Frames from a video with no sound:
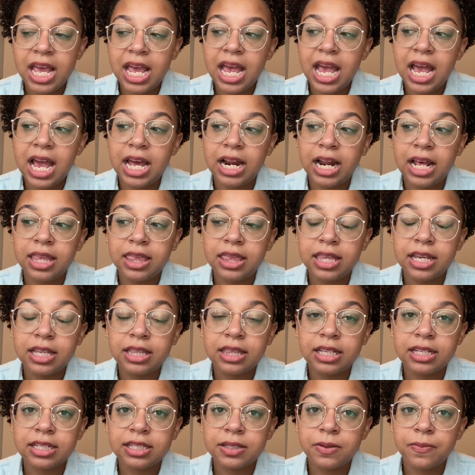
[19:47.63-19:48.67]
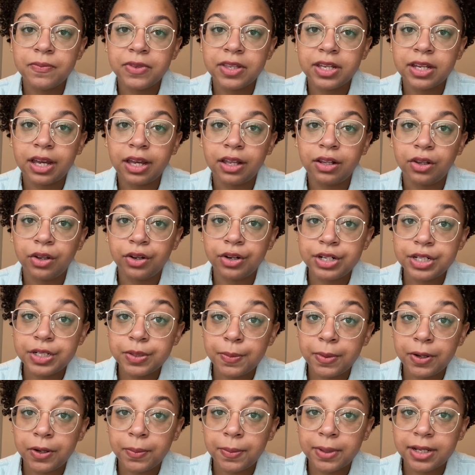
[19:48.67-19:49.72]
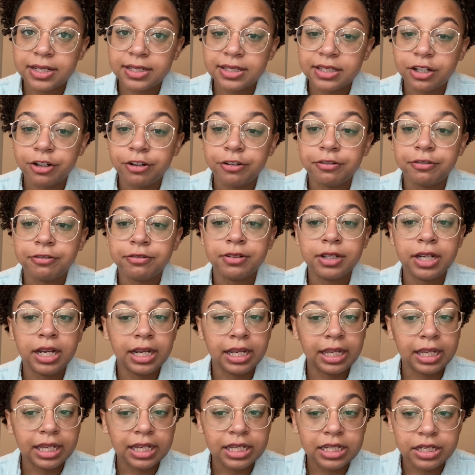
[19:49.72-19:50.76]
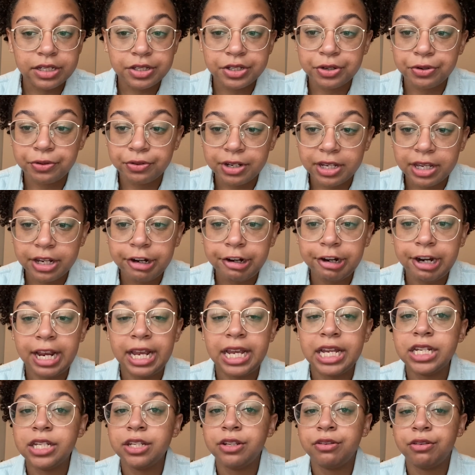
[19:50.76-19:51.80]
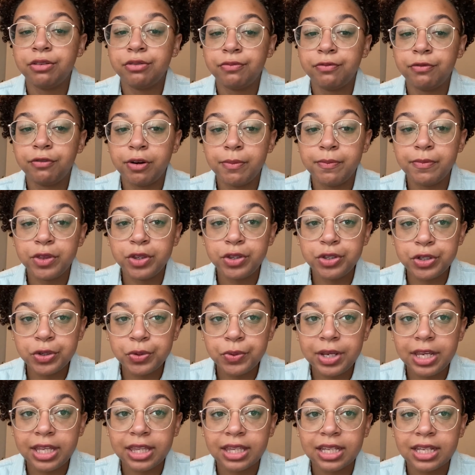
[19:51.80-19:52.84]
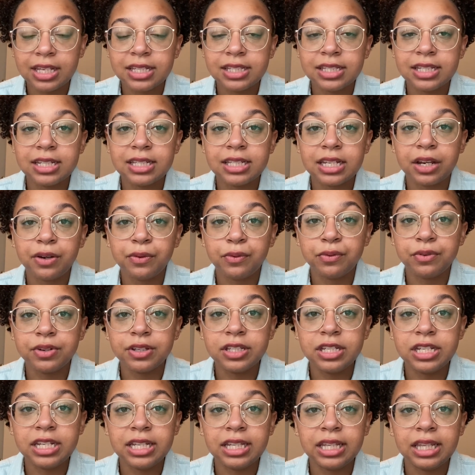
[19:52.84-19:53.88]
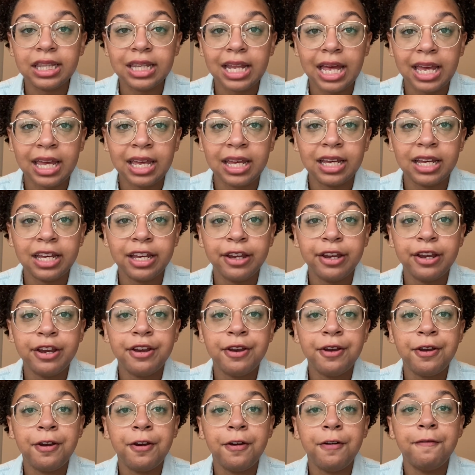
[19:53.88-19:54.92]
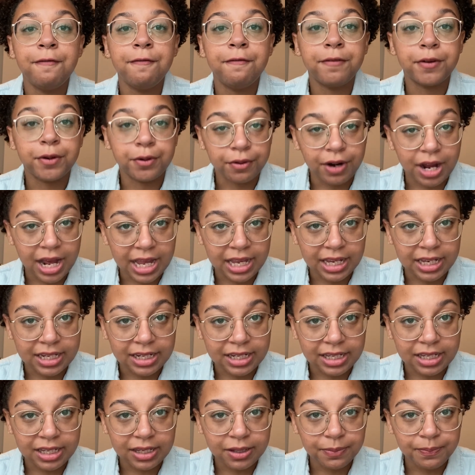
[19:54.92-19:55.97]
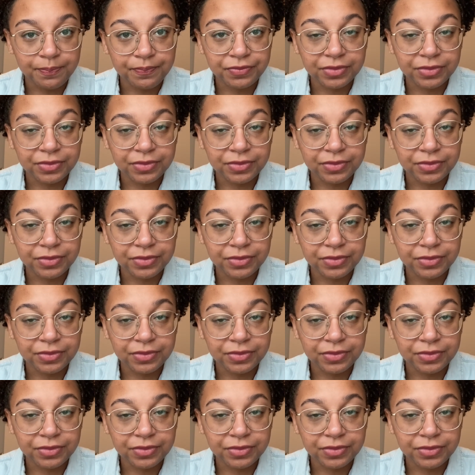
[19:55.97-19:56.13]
And I think that something I learned about myself, again, to reiterate from doing this, is I really like variety.